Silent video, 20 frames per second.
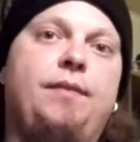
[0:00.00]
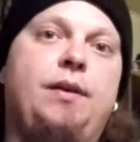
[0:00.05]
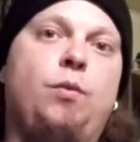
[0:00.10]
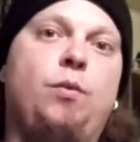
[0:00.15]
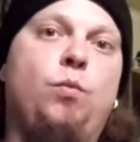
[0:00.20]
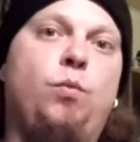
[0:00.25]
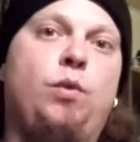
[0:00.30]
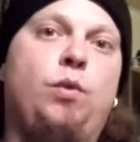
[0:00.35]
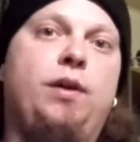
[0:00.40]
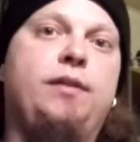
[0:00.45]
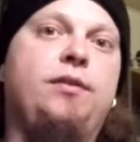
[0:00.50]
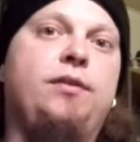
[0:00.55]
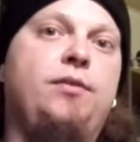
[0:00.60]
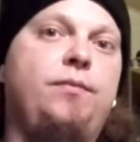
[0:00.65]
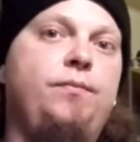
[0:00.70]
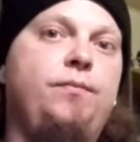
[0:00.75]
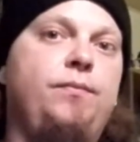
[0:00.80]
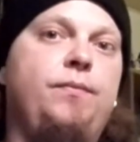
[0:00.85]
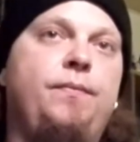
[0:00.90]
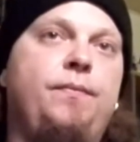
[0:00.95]
one
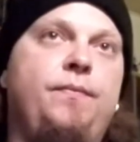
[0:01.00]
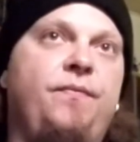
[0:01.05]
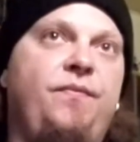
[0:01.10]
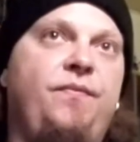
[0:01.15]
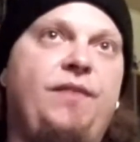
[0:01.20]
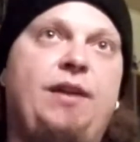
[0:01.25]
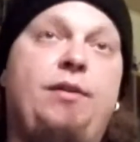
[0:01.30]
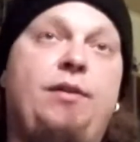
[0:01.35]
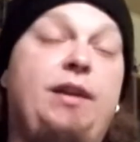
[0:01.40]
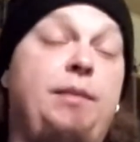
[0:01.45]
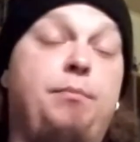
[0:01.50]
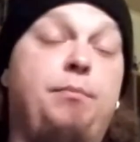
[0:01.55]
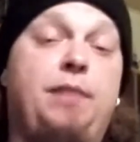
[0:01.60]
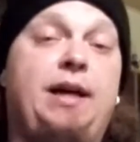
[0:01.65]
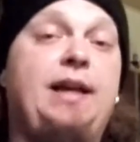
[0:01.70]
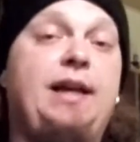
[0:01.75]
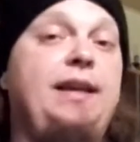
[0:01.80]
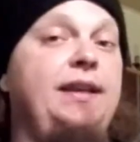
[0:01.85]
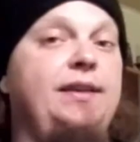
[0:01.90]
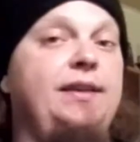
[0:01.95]
very in
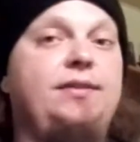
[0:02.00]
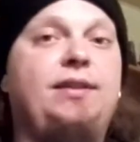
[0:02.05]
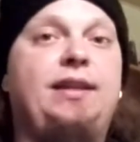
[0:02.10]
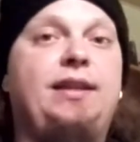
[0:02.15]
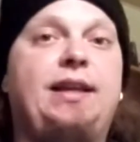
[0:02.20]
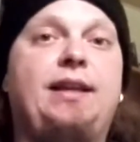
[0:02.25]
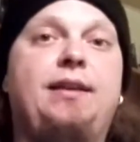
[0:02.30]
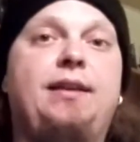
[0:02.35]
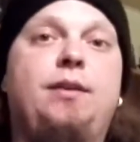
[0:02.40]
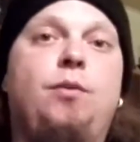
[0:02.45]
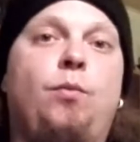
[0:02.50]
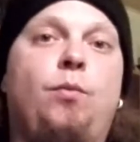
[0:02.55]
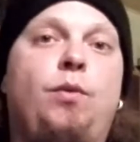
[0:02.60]
my ears again